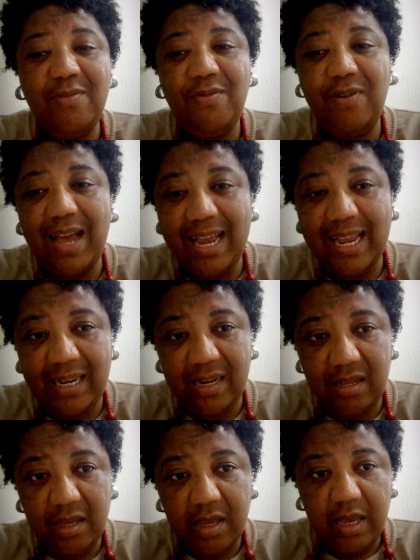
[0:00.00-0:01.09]
find
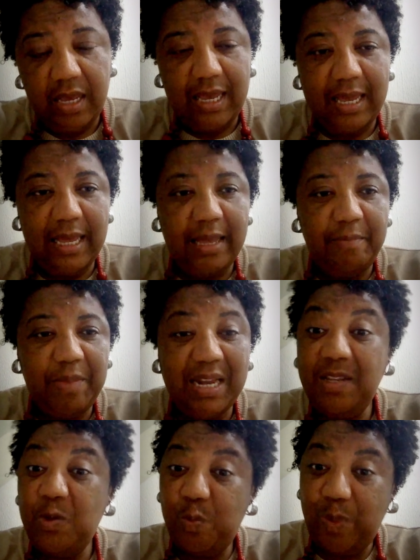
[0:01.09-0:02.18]
a
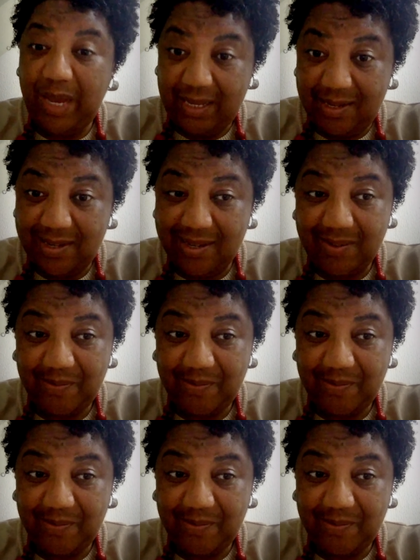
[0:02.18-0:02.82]
space